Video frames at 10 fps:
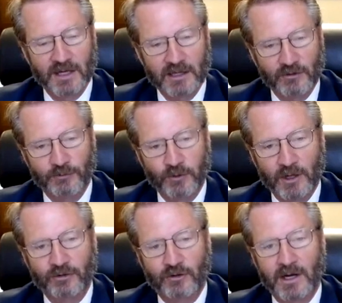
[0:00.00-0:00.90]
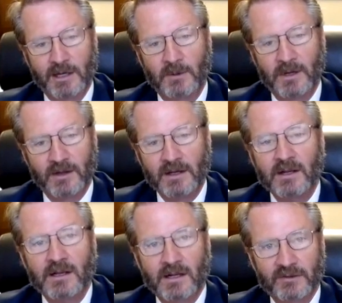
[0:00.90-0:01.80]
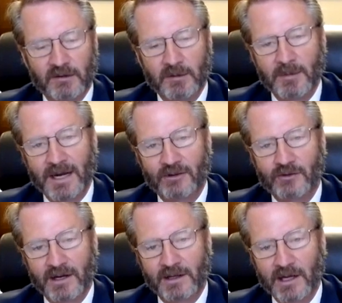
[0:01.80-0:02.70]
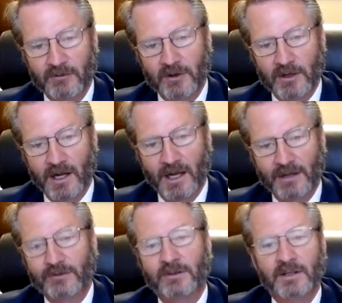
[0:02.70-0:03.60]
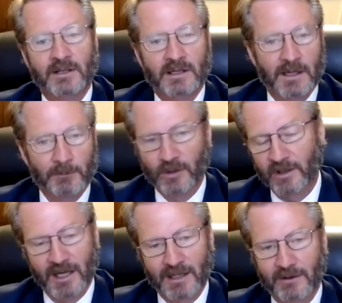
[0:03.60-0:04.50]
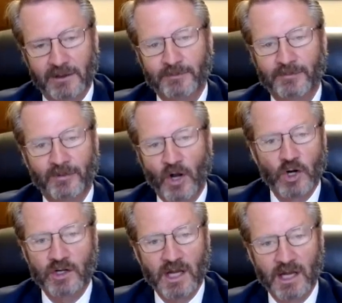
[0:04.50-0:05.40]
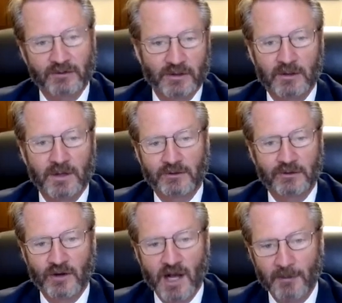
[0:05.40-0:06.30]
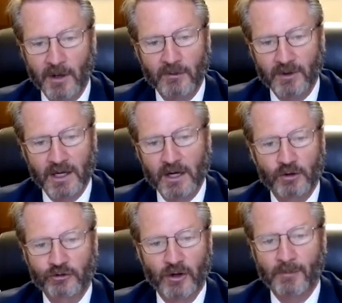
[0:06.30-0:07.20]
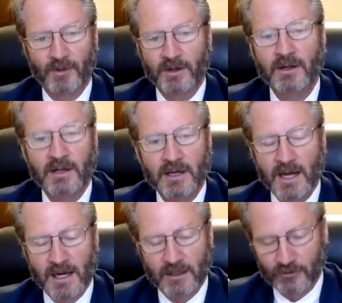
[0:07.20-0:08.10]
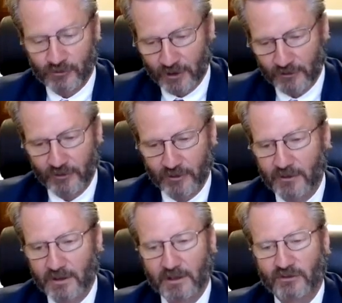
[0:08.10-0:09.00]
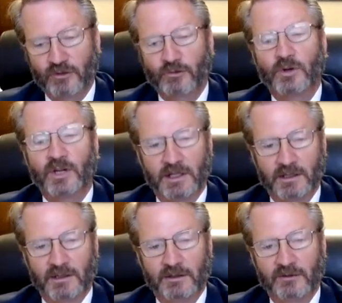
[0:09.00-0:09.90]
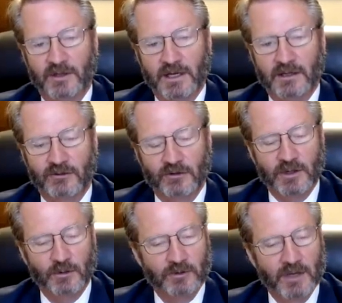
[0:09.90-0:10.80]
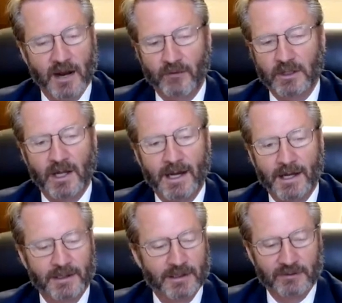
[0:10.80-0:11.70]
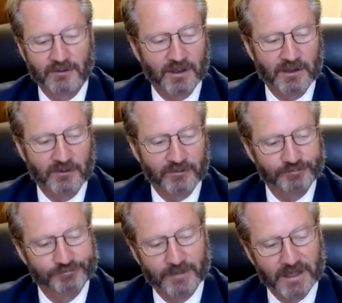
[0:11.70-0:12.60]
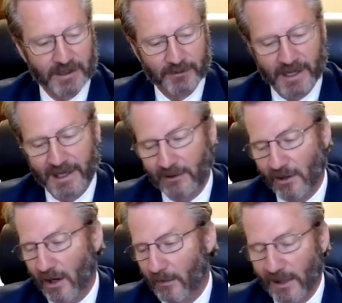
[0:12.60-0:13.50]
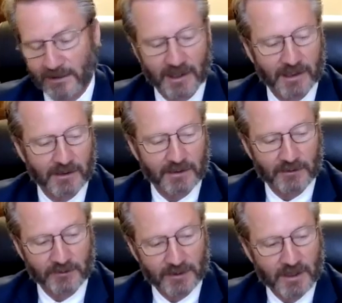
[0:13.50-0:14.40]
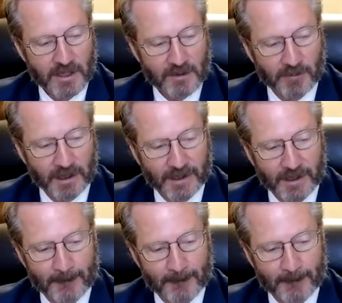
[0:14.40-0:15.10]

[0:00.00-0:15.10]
get so frustrated with it because everybody's trying to cover their ass and protect their third cousin who has a job over there or something. And it's just ridiculous. And it just goes down the line, and but anyway, I can talk about that all over. But